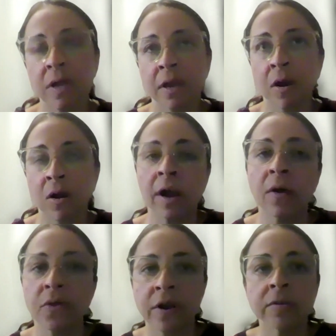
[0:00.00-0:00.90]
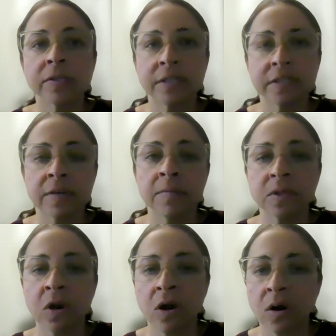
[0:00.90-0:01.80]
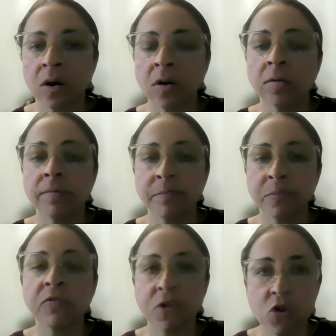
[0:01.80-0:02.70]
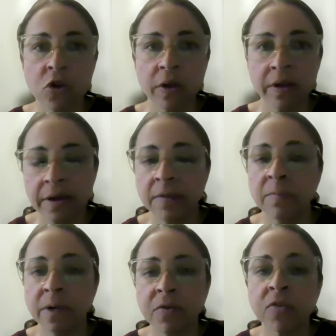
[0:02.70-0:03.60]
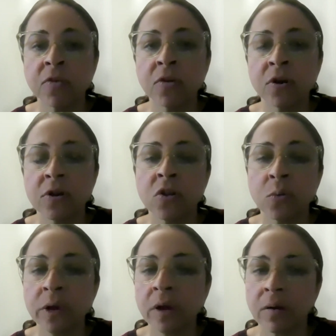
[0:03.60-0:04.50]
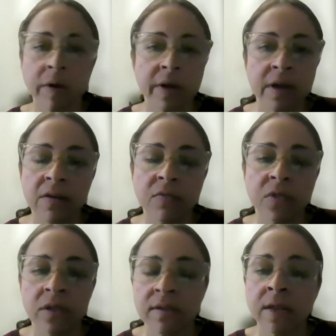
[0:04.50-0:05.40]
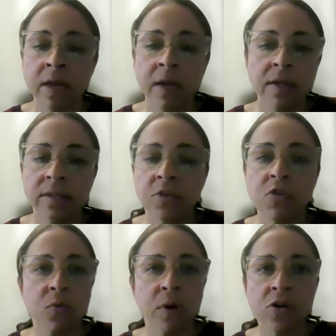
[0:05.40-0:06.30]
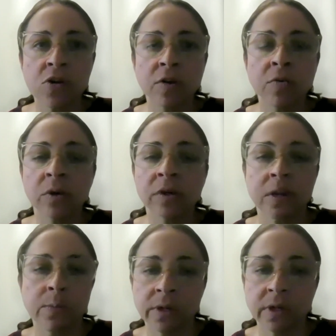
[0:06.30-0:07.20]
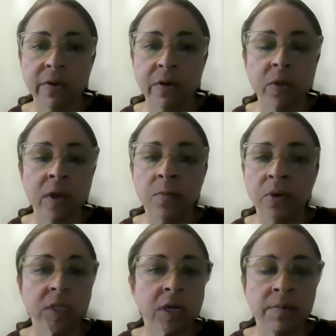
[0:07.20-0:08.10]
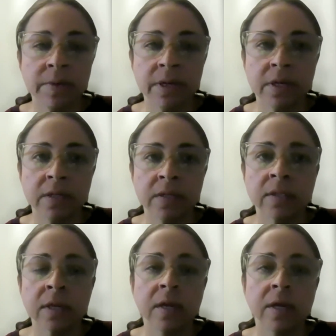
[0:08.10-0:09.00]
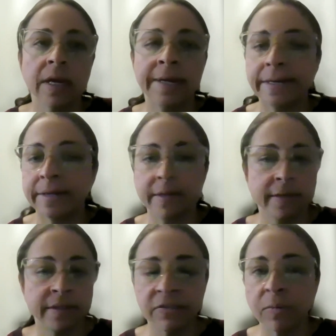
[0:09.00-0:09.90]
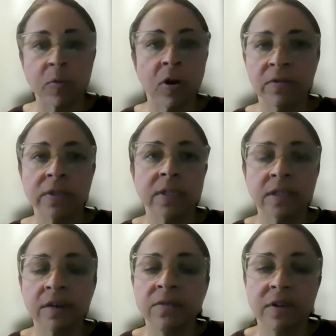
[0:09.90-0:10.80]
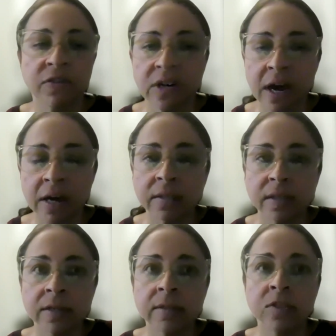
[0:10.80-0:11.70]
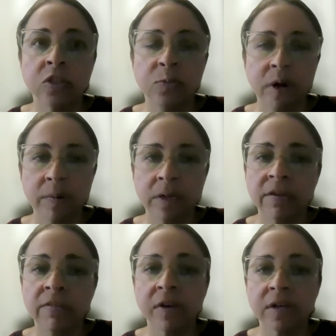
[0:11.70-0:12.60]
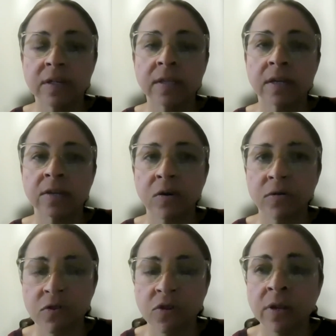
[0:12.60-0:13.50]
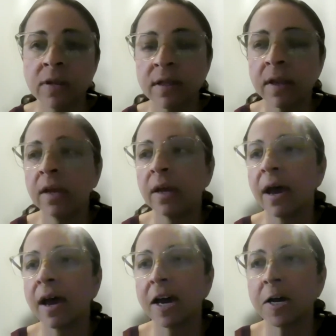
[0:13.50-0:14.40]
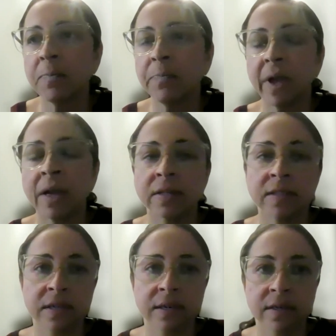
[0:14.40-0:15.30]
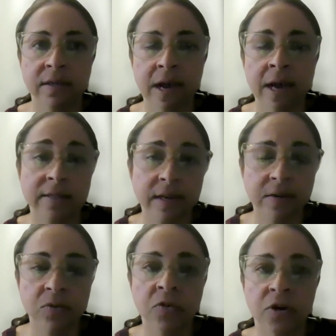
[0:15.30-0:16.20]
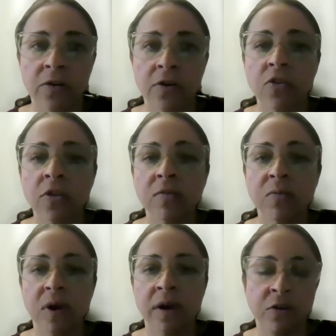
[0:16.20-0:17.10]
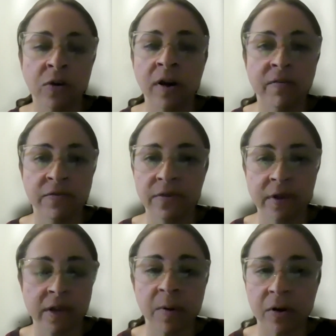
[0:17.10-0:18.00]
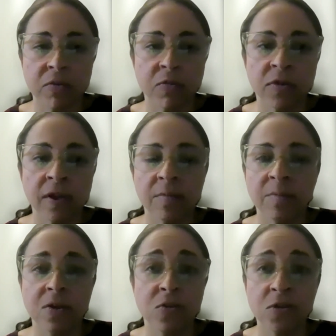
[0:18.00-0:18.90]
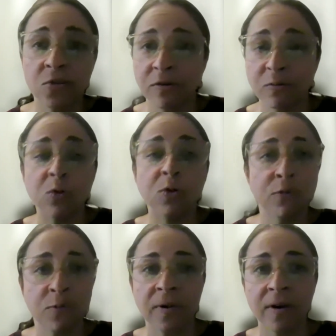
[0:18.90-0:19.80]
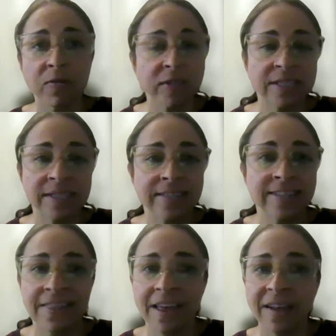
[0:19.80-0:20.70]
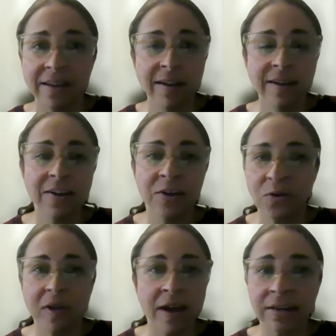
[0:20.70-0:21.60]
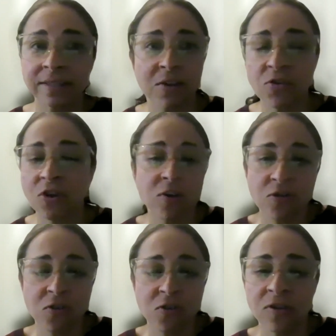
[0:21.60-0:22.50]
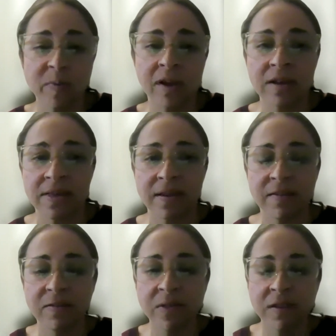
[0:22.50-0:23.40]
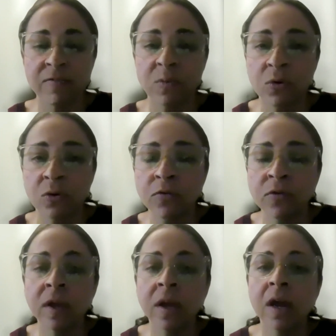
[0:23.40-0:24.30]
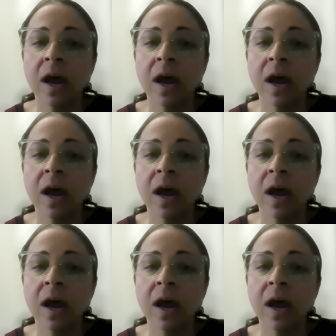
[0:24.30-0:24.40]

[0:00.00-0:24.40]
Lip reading: Our healthcare systems are provincially administered, and so we already have this situation where someone living with type 1 diabetes in different provinces have different access to publicly funded technologies. And as an endocrinologist, I've experienced firsthand patients who have moved provinces, and then the access changes just because they've moved.